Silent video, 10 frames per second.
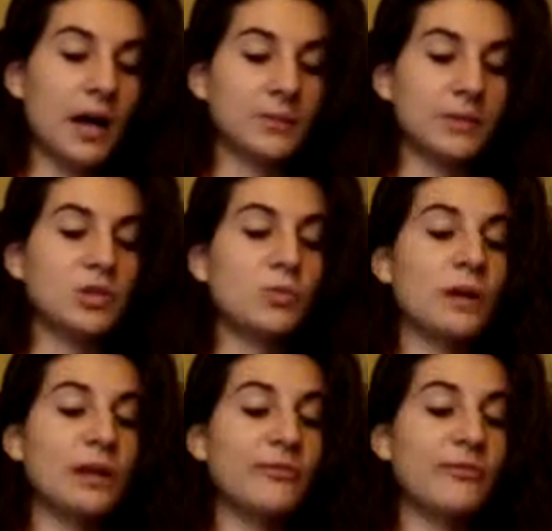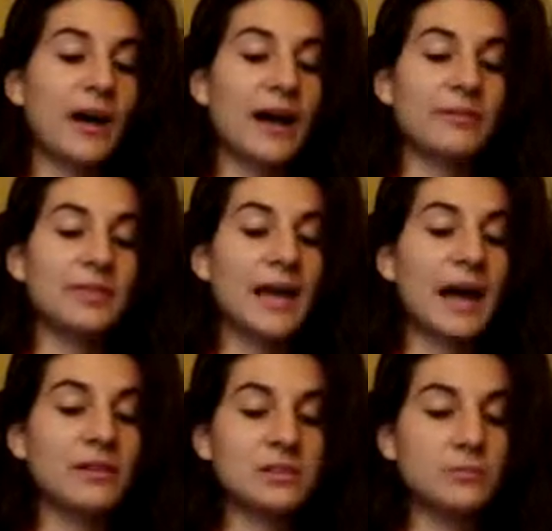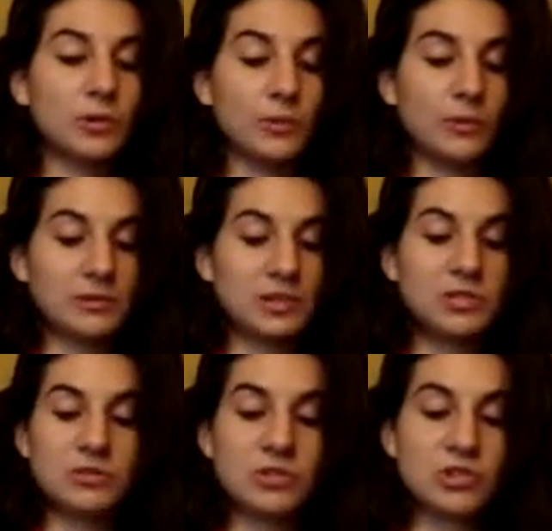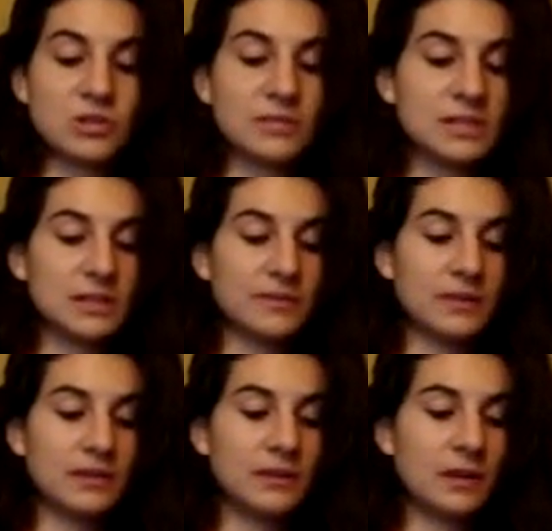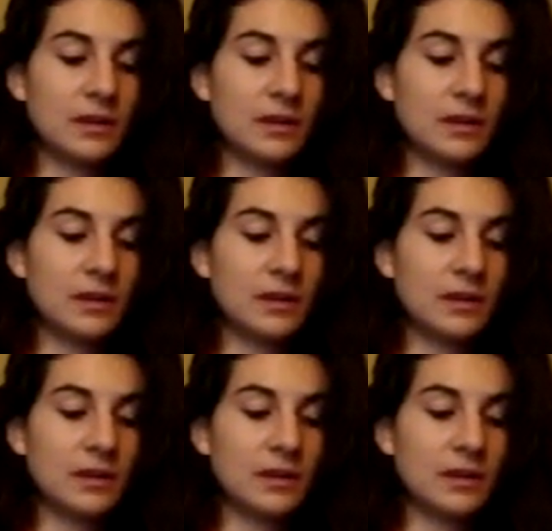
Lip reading: up to 25,000 rubles as soon as she received it,